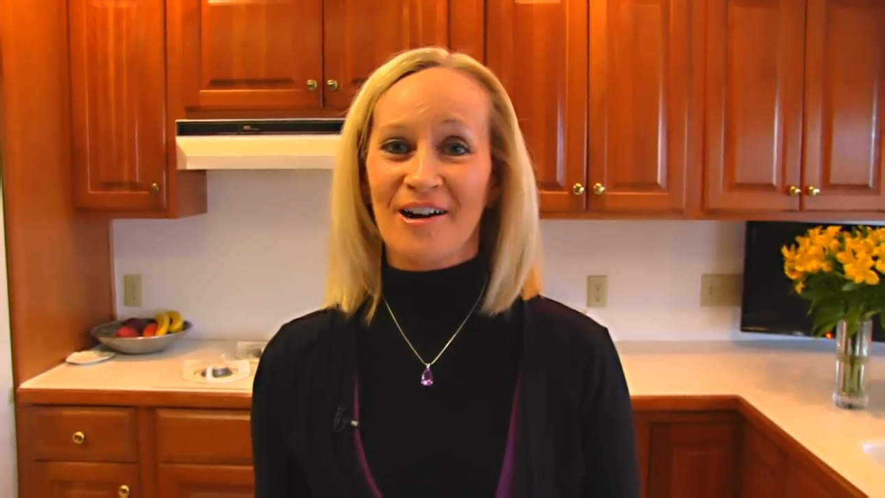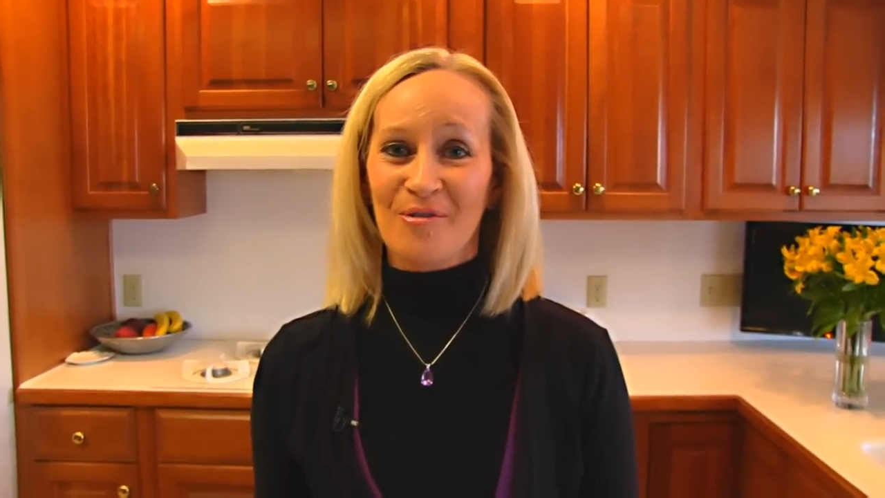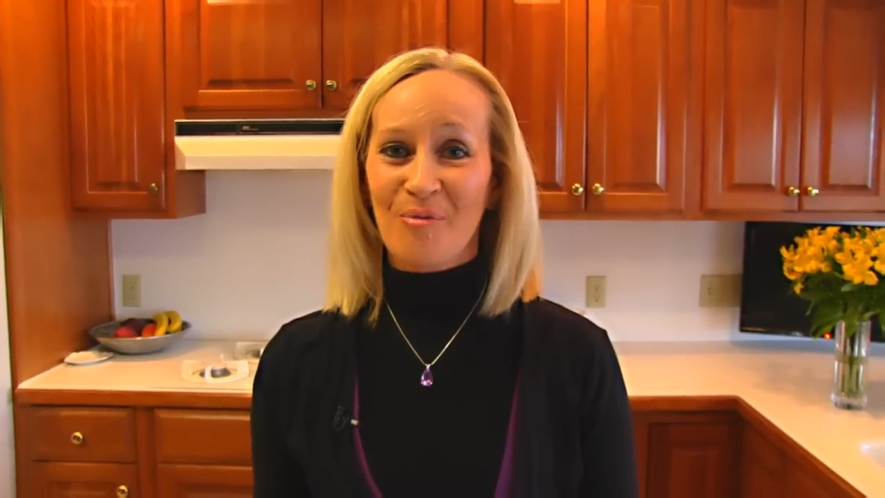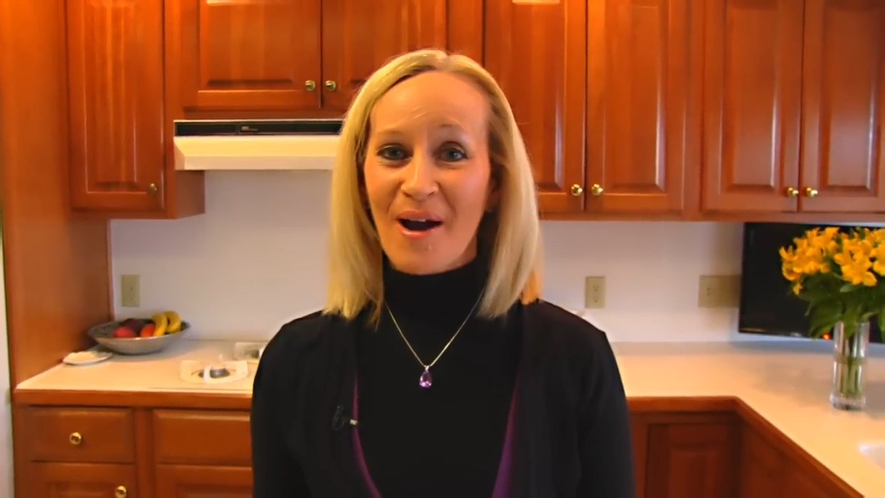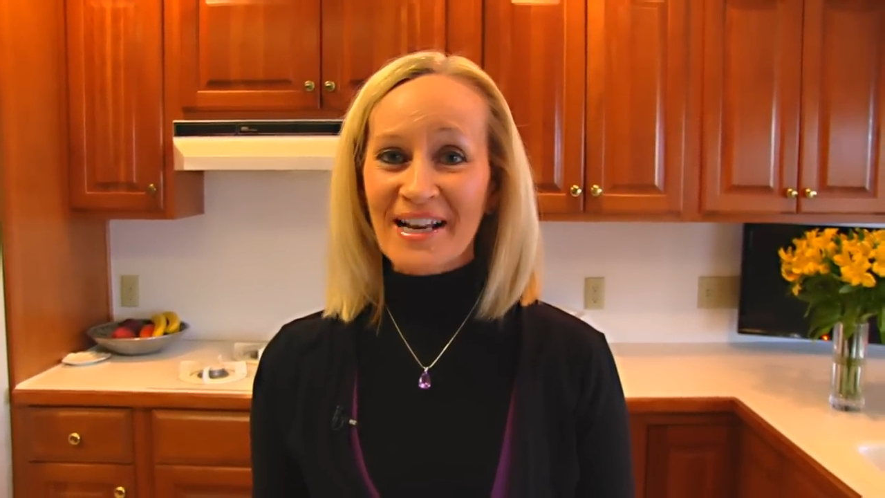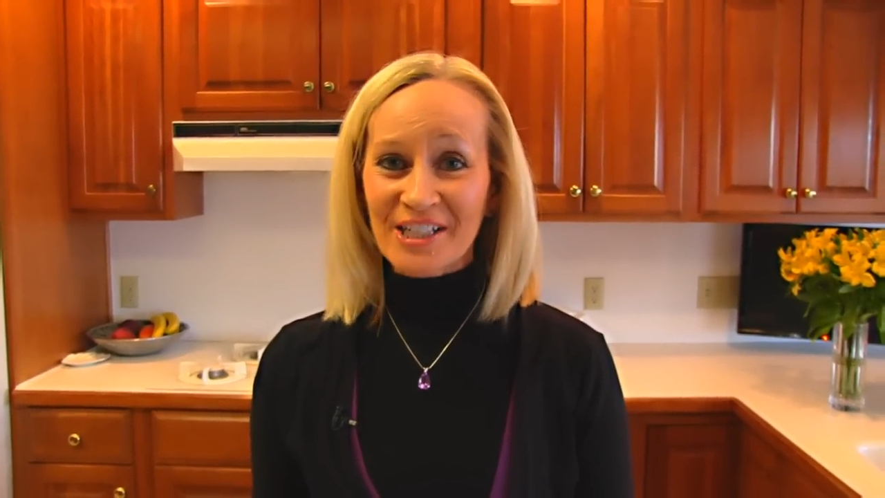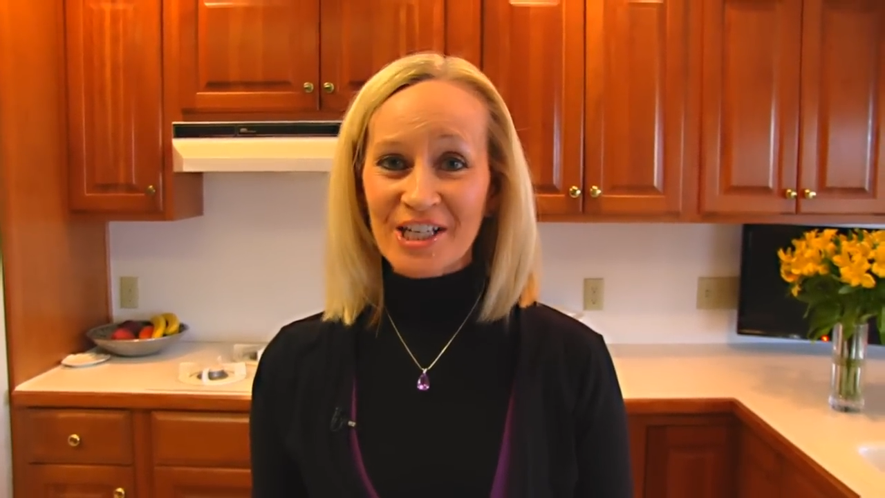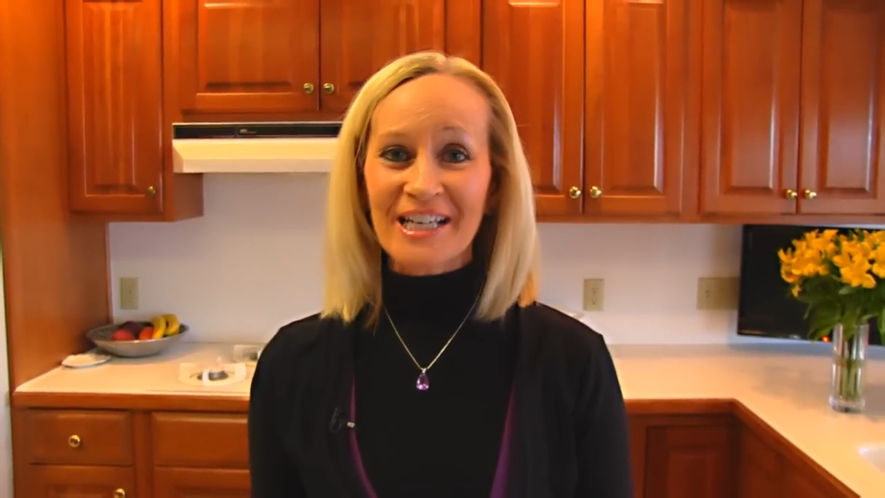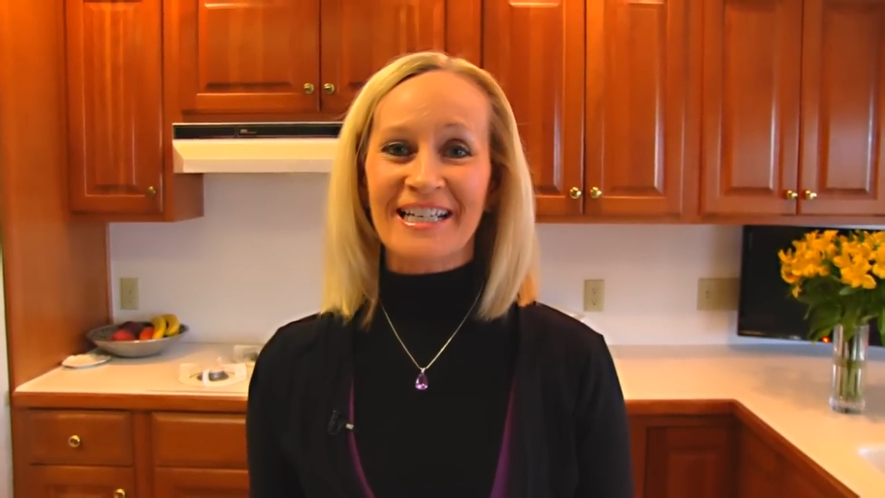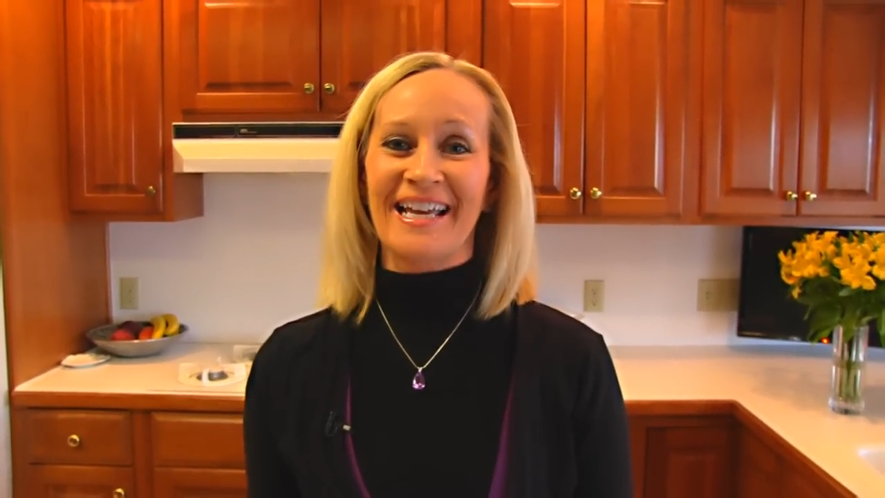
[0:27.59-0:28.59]
our white
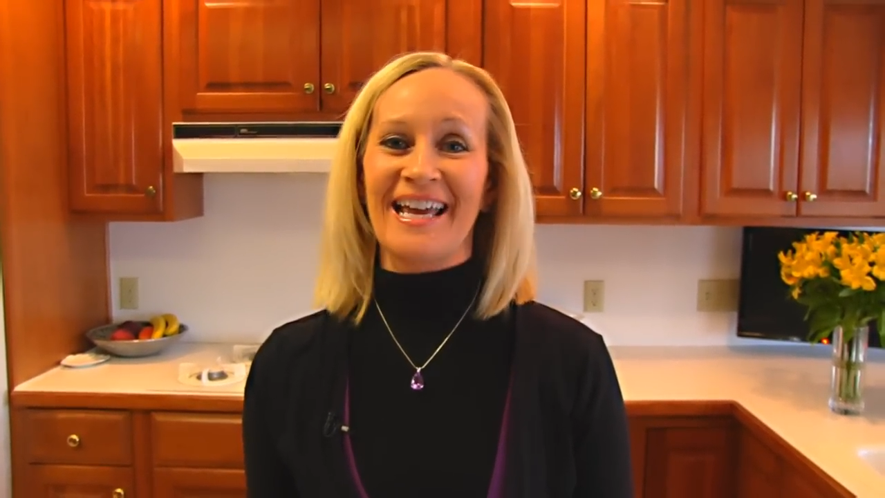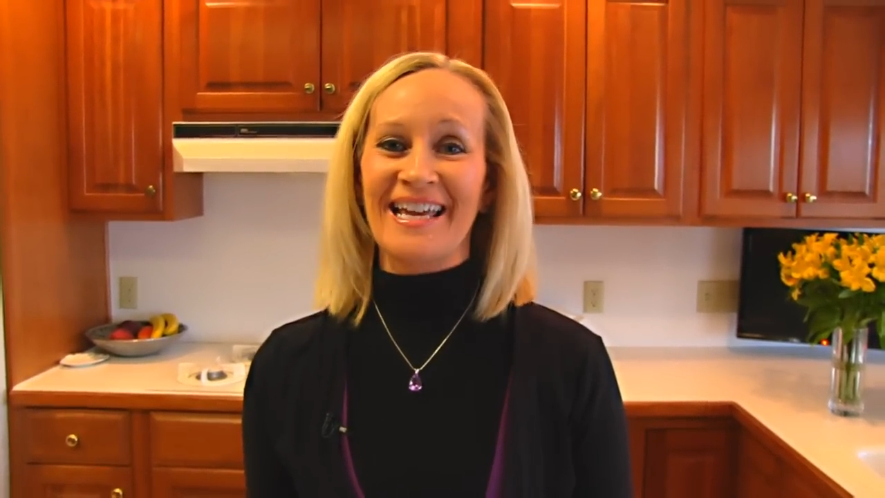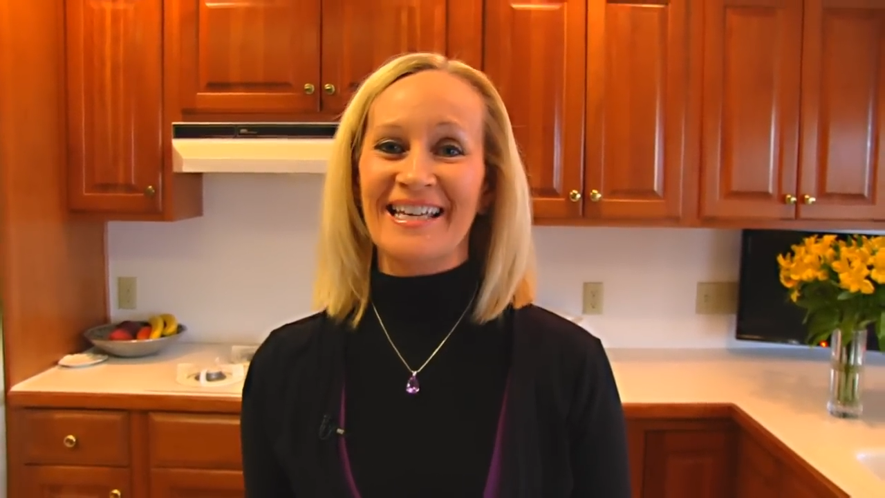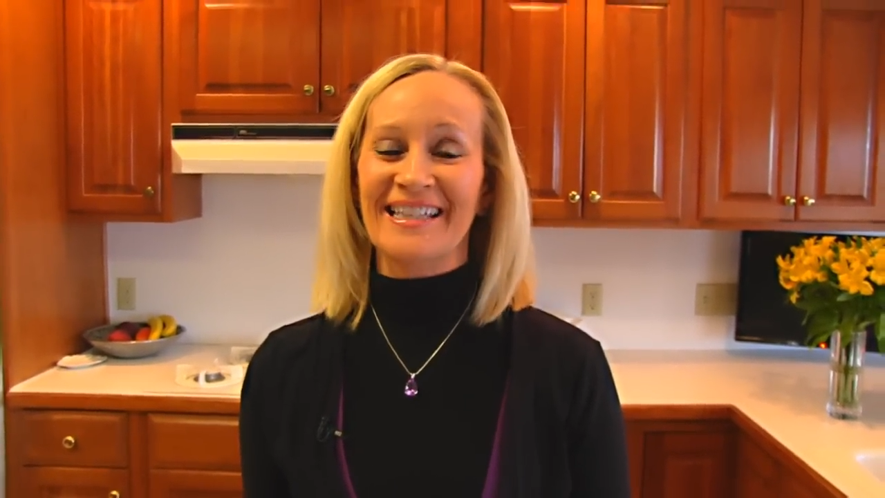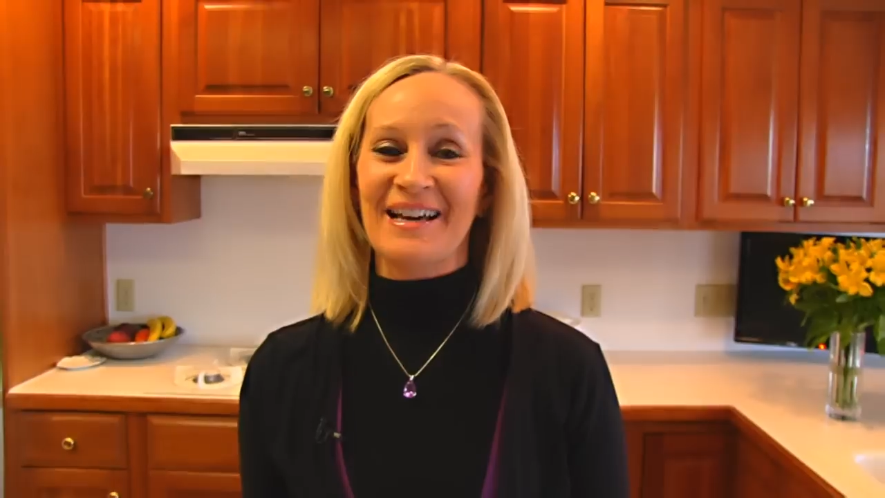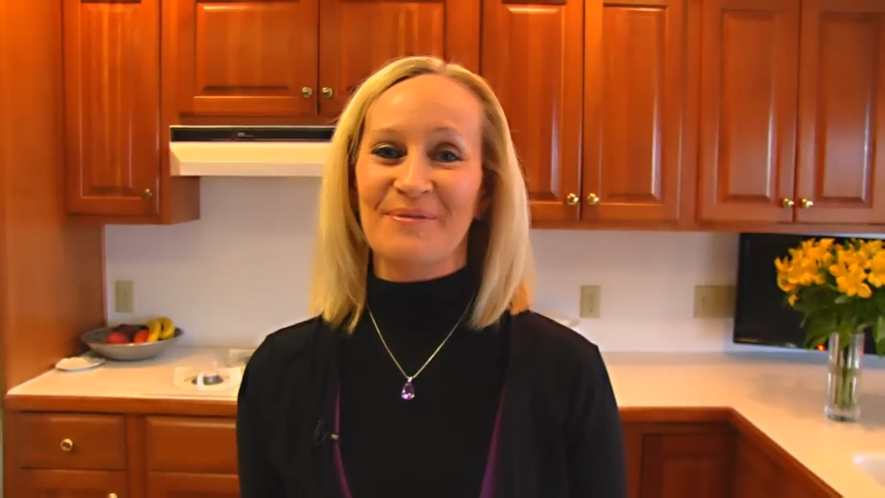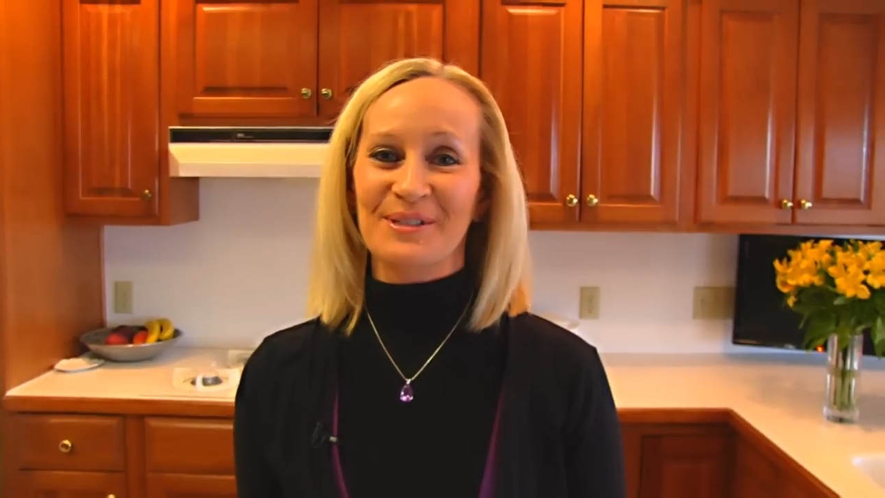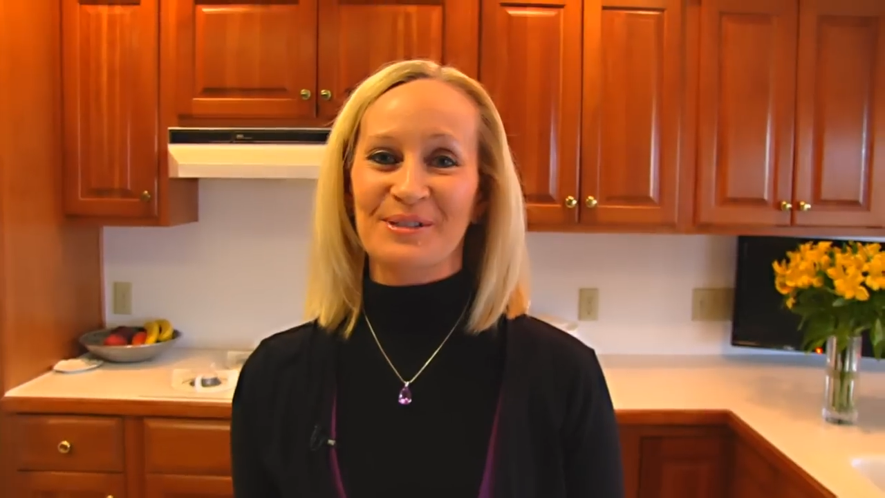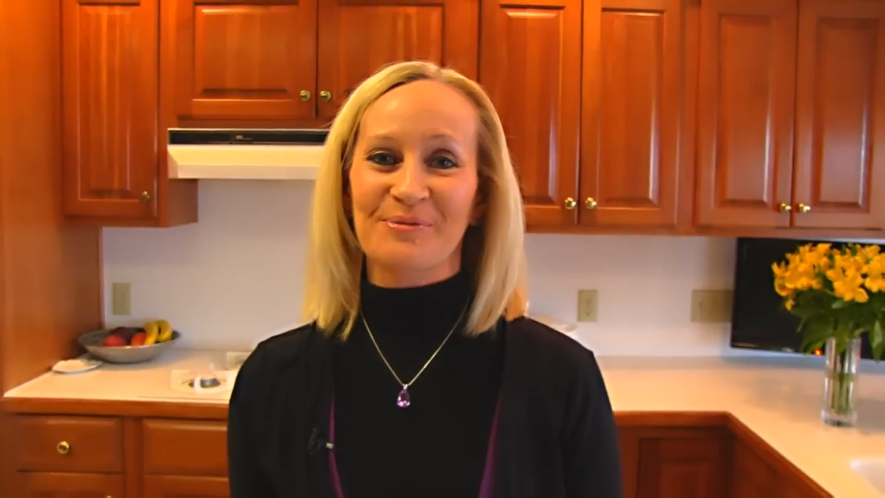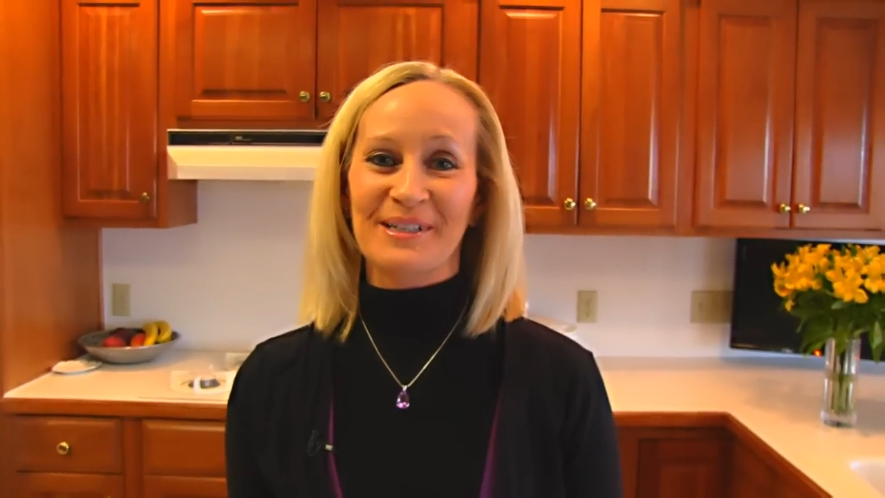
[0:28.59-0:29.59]
sheet cake that was